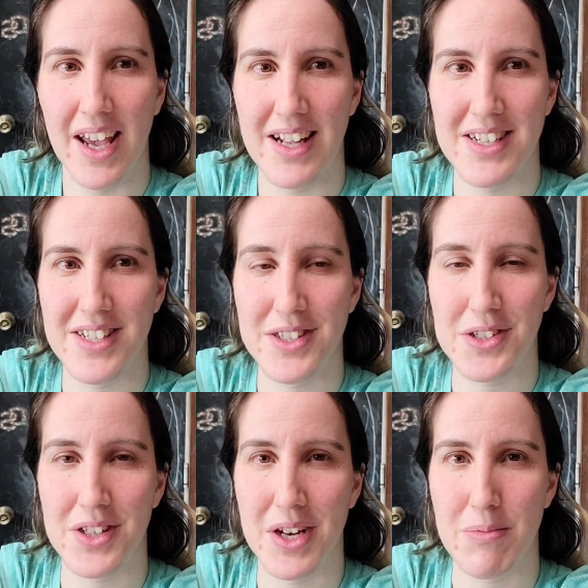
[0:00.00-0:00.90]
And it's just,
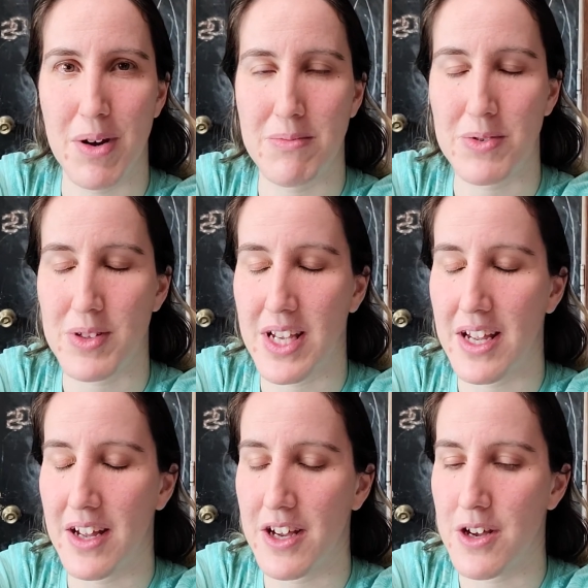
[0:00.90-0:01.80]
there's a lot of problems with
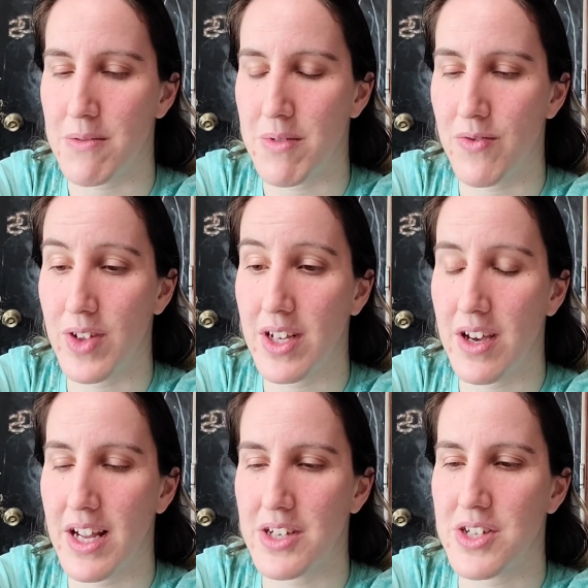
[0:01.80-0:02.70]
that.
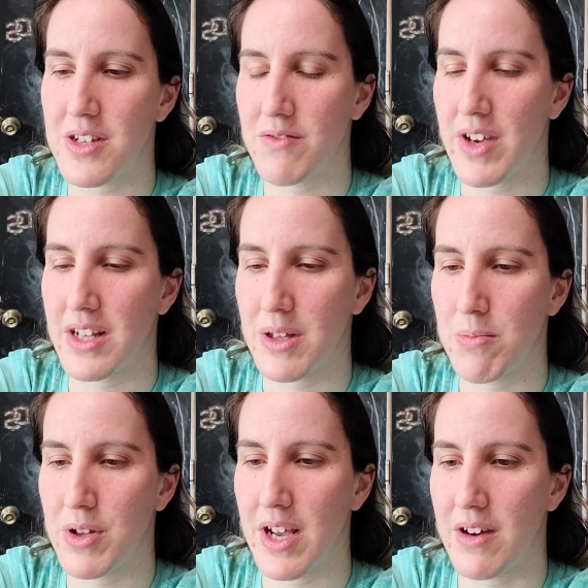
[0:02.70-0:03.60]
VidCon actually did finally
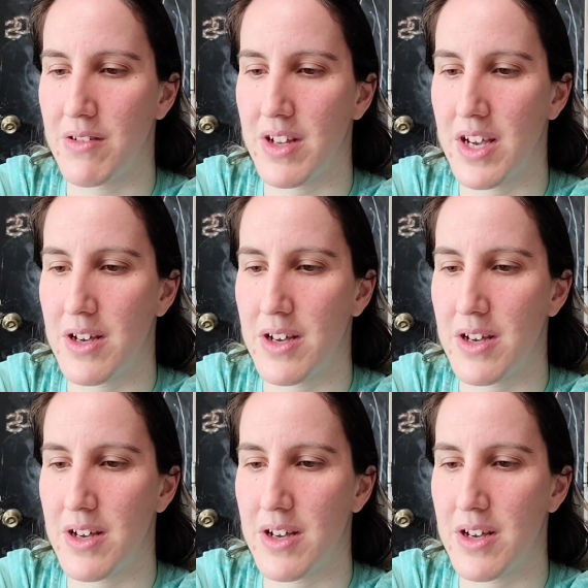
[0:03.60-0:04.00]
put out